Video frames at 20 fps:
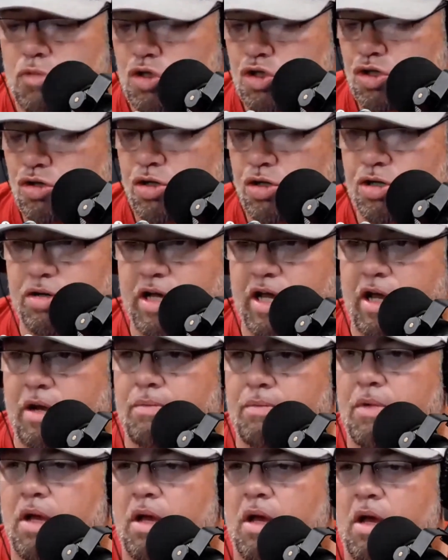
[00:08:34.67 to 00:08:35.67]
Sure, you can.
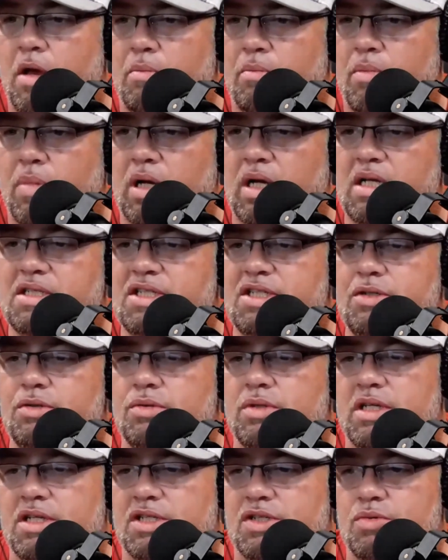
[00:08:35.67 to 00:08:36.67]
But let's do
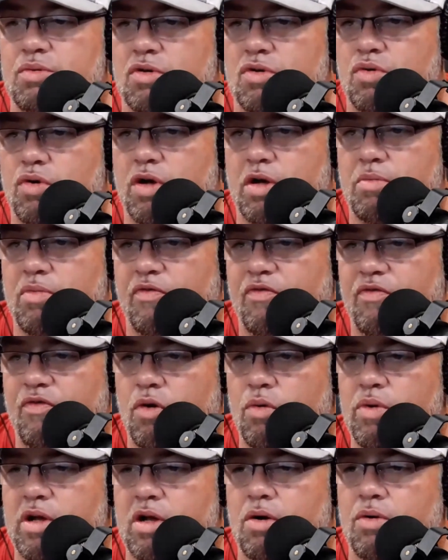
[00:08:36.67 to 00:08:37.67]
this real quick. Before
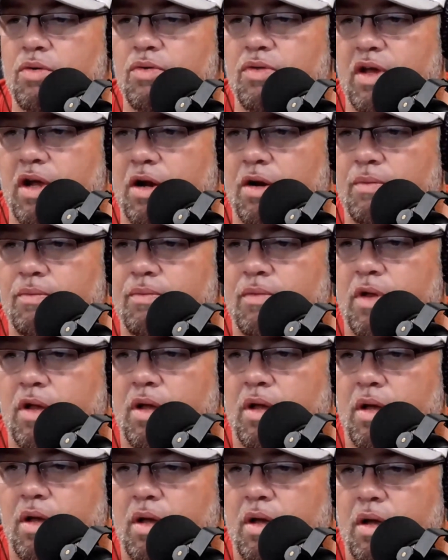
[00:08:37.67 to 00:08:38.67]
we go there,
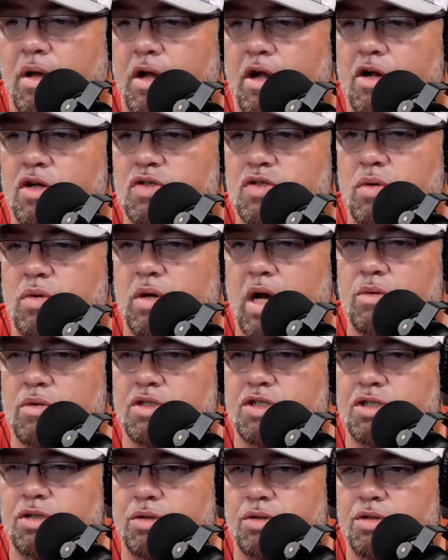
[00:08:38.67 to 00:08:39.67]
here's what I
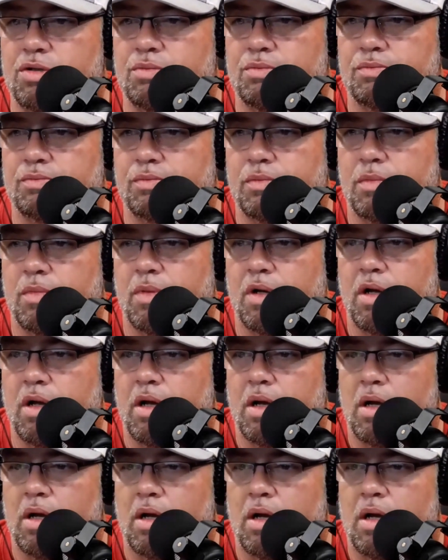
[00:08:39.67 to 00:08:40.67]
would show you
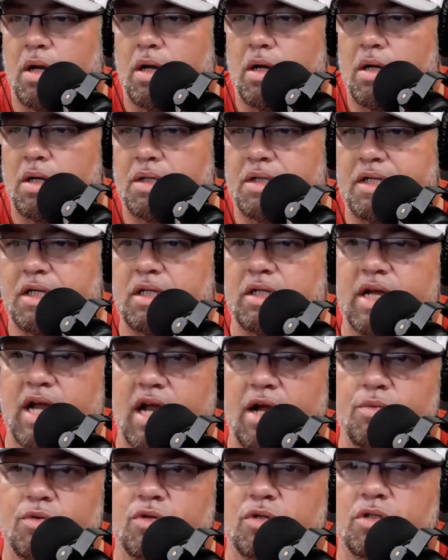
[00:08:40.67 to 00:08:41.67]
Dillon
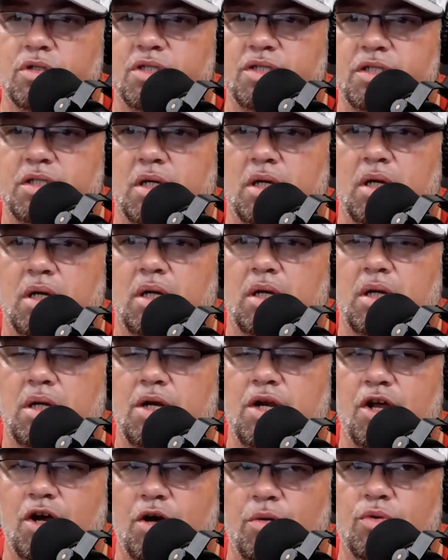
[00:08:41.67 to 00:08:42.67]
Gabriel's
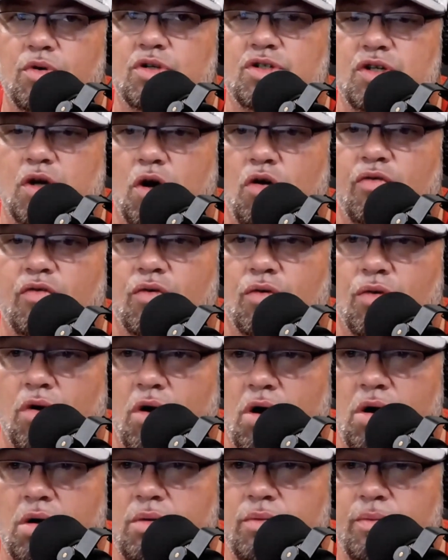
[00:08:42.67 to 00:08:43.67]
numbers
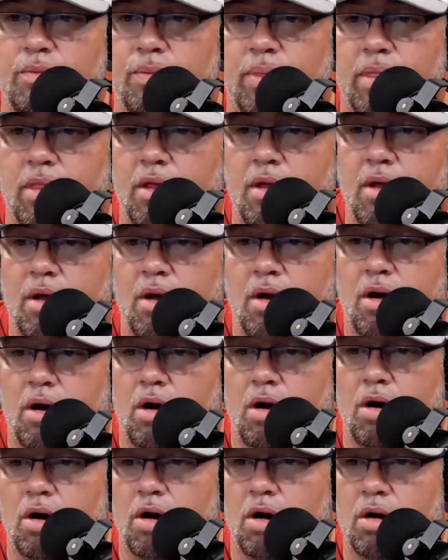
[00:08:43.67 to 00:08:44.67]
overall
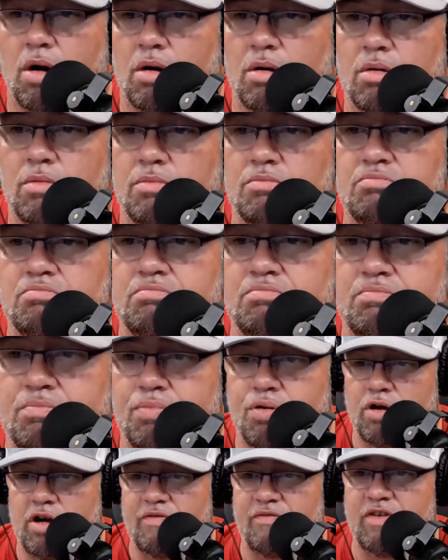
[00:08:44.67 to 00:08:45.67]
are
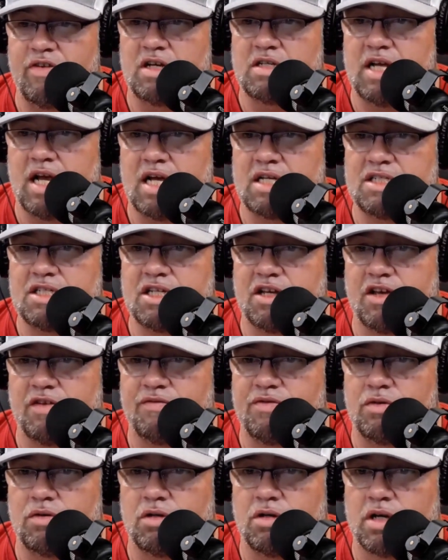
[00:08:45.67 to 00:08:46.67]
pretty fantastic
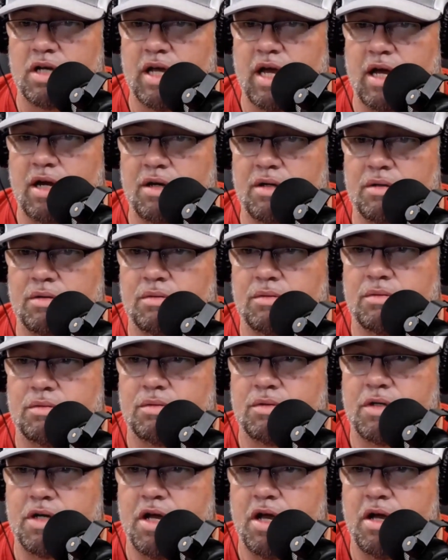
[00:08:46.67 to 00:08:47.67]
if you look at it.
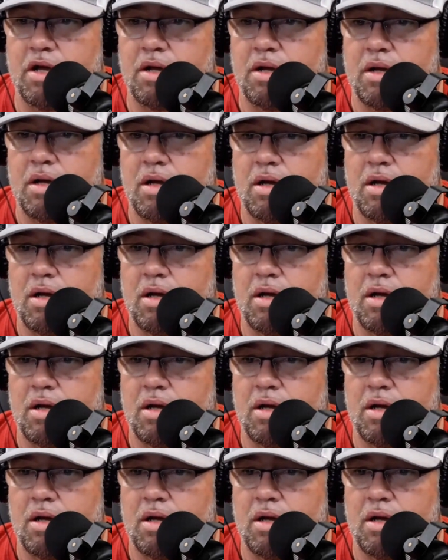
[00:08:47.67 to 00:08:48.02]
Okay.